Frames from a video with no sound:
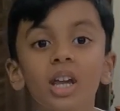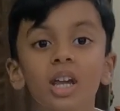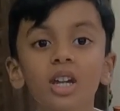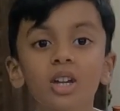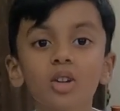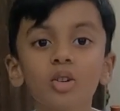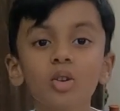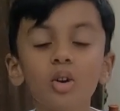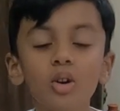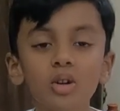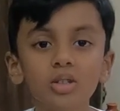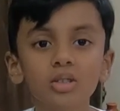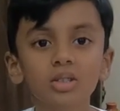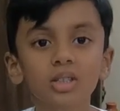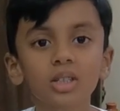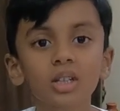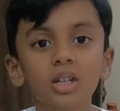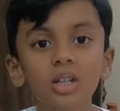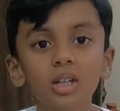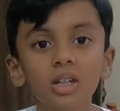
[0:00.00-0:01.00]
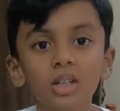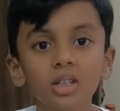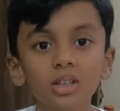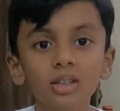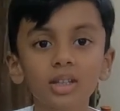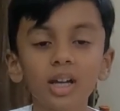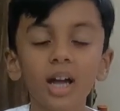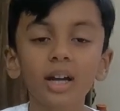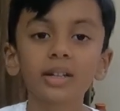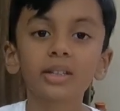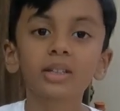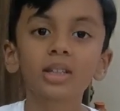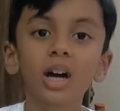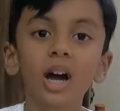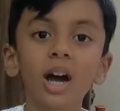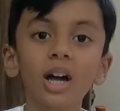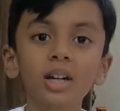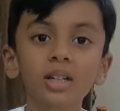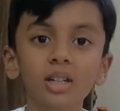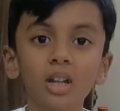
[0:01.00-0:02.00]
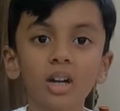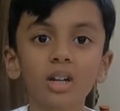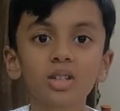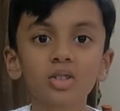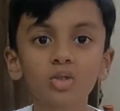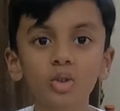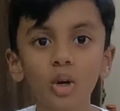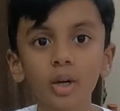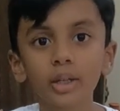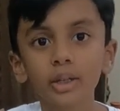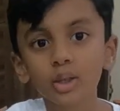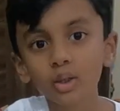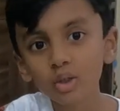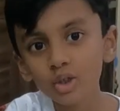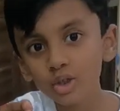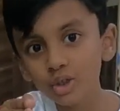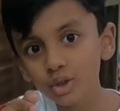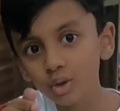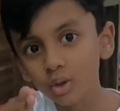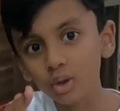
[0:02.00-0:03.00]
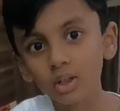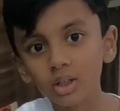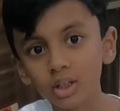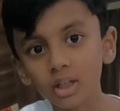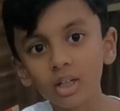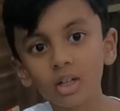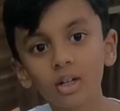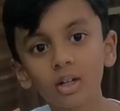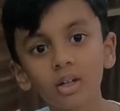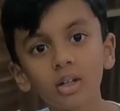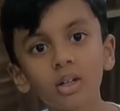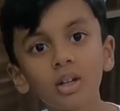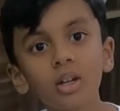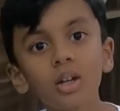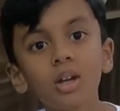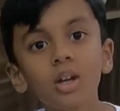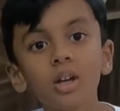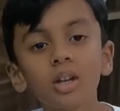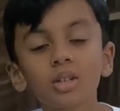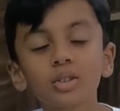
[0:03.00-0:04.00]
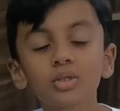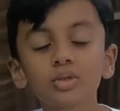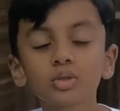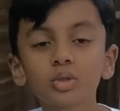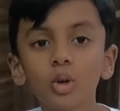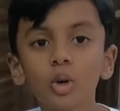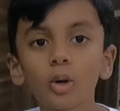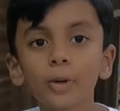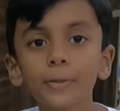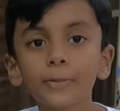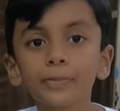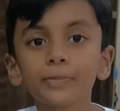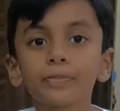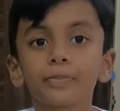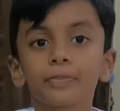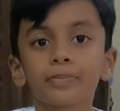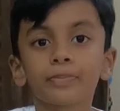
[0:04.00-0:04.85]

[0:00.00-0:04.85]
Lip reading: It knows that the hunter is going to shoot her. So,